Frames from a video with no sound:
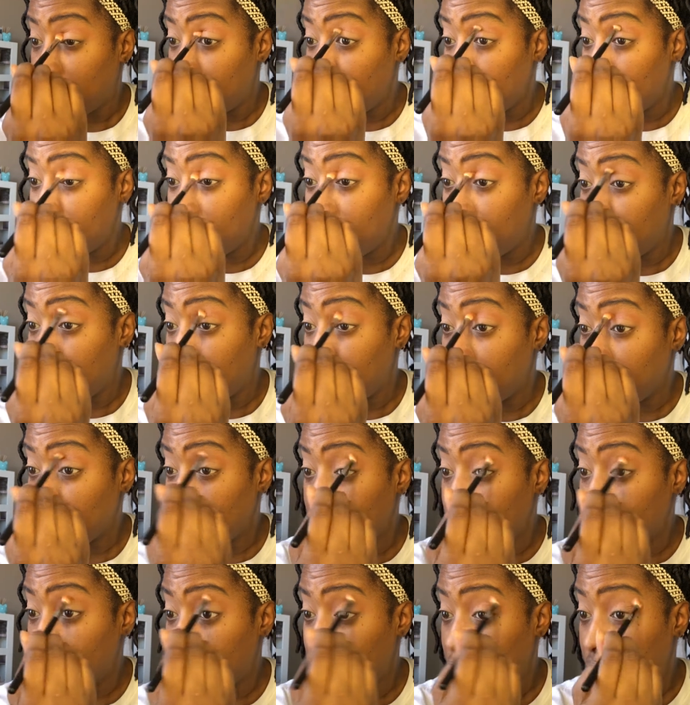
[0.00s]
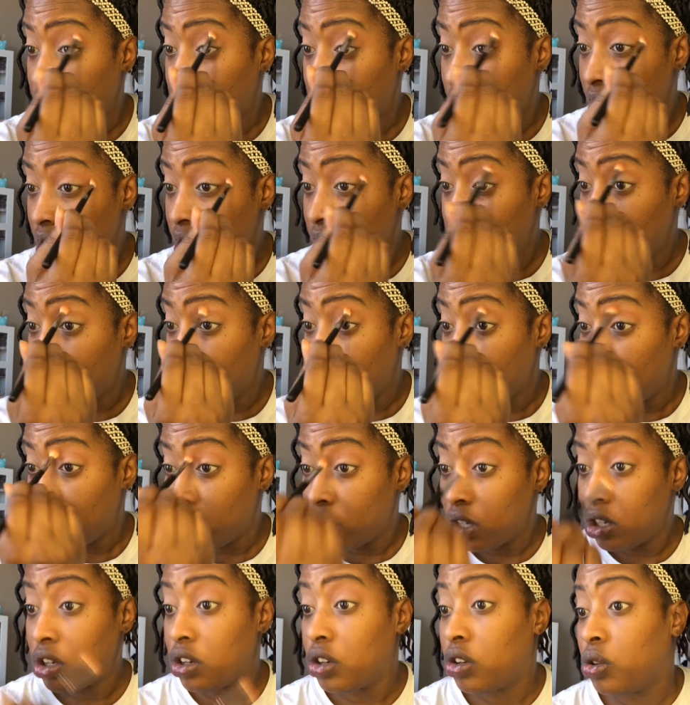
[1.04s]
and then I kind of
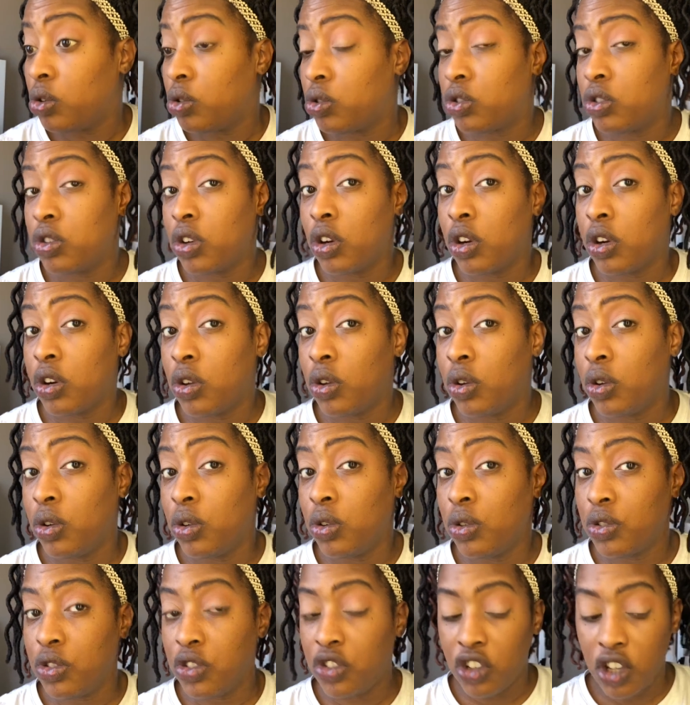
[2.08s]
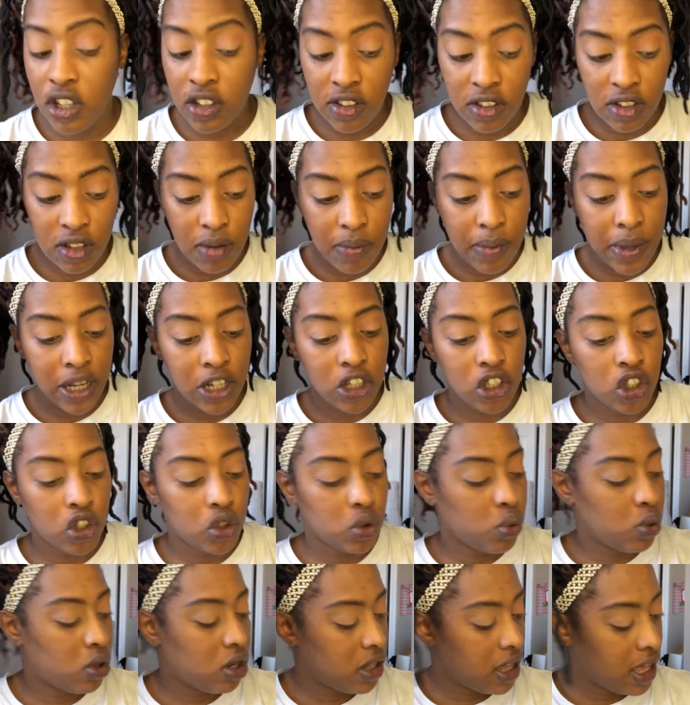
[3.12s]
do circles just to make
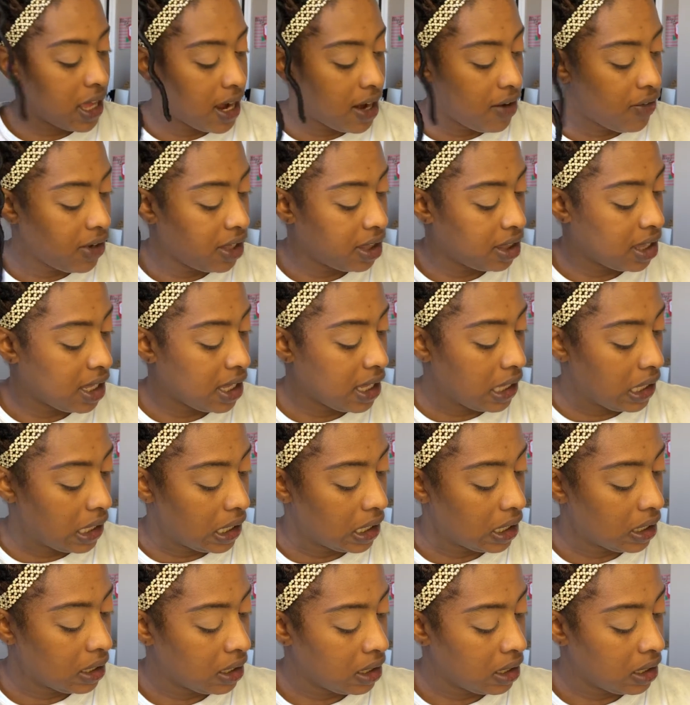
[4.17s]
sure that everything